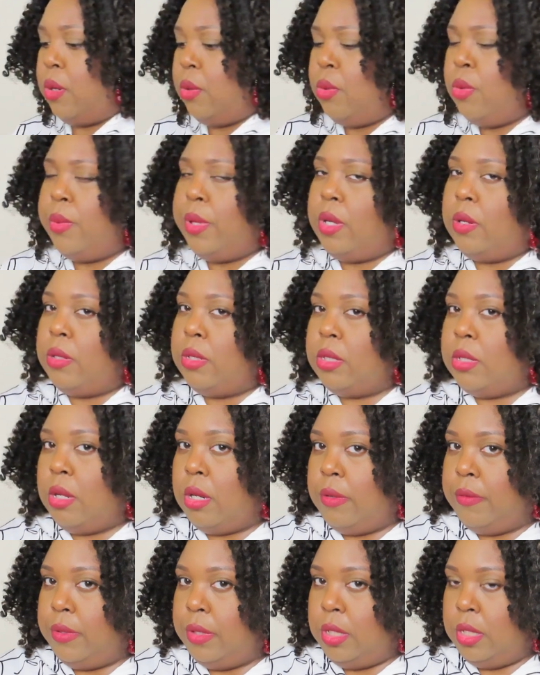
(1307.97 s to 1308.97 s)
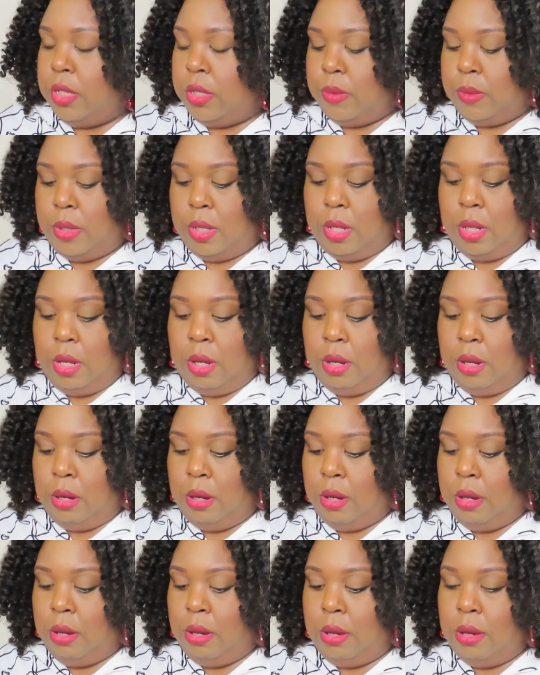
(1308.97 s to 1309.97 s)
Oh, we're going to start off with this one here,
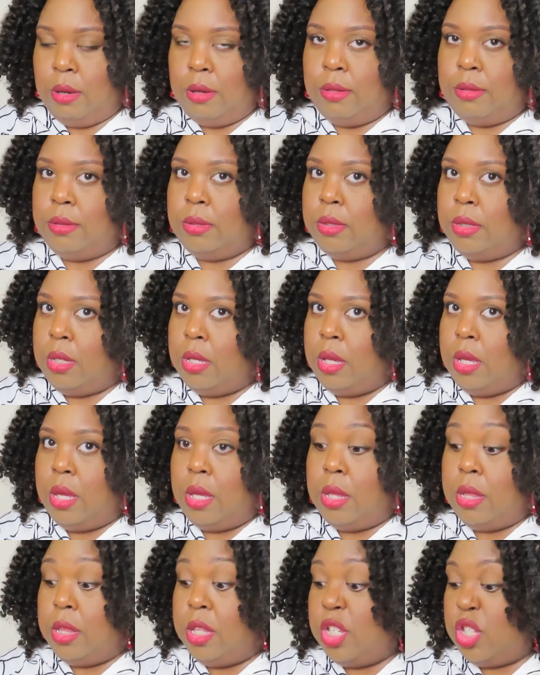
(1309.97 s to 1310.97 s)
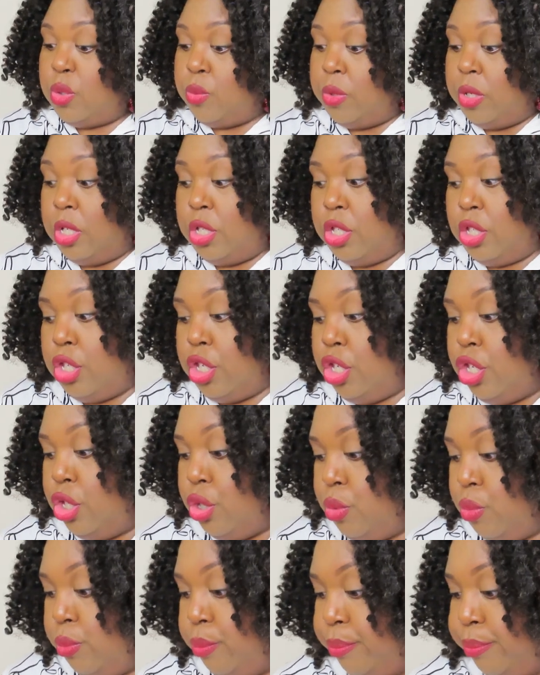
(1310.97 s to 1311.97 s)
y'all. This one is
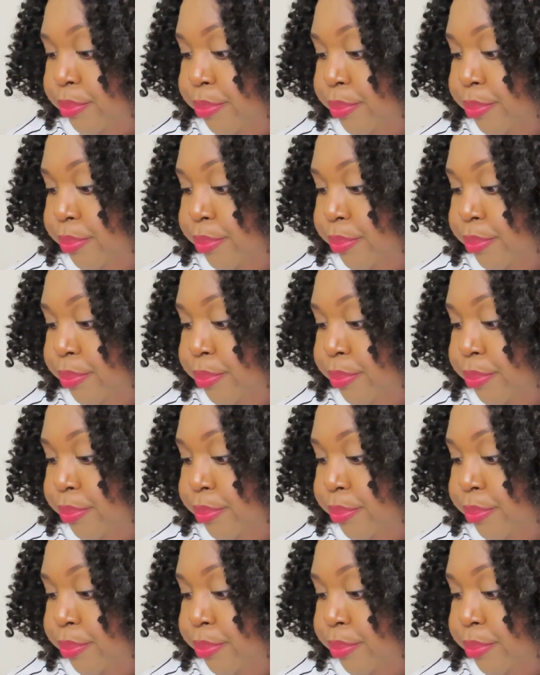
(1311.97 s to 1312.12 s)
cute.